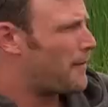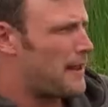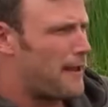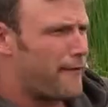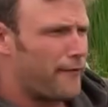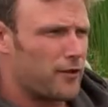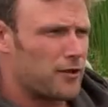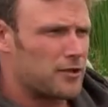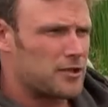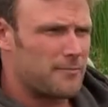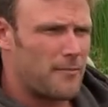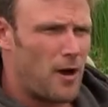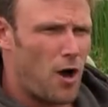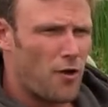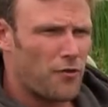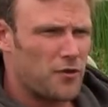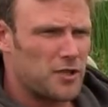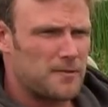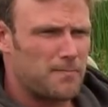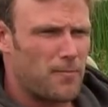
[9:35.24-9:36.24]
and effort to
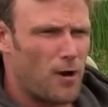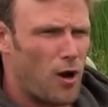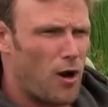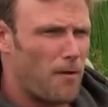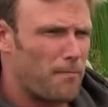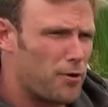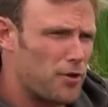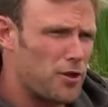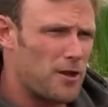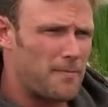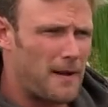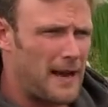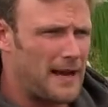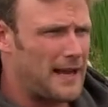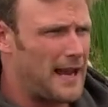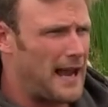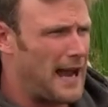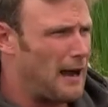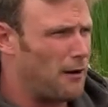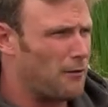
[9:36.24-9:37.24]
mark the spot, put the
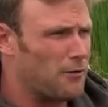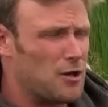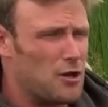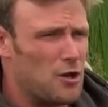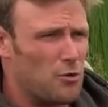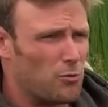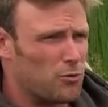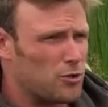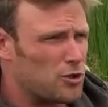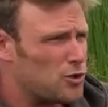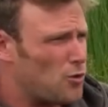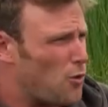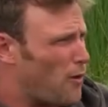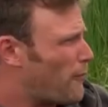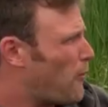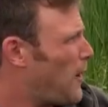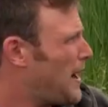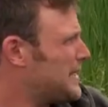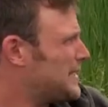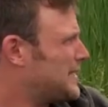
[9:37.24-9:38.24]
bait out, was sort
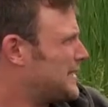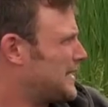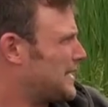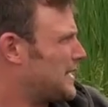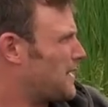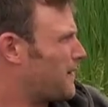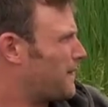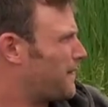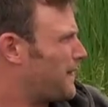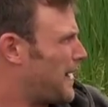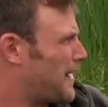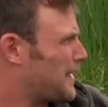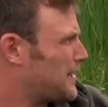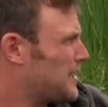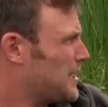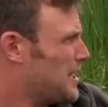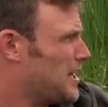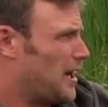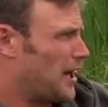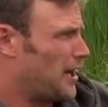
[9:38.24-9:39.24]
of wasted in effect.
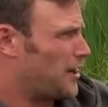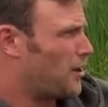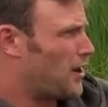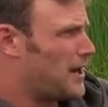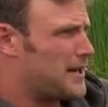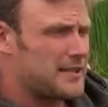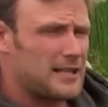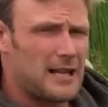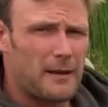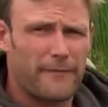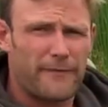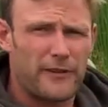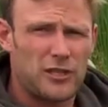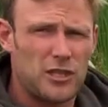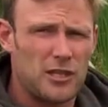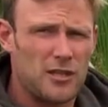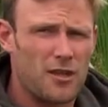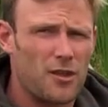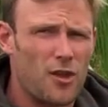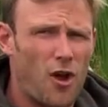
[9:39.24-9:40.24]
And I ended up
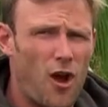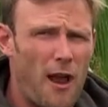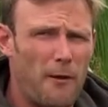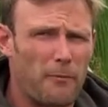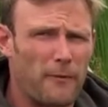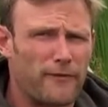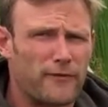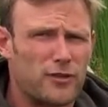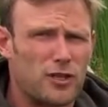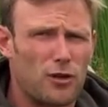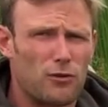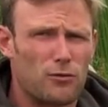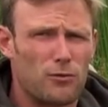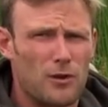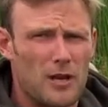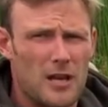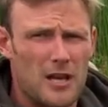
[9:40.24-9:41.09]
fishing the night with 2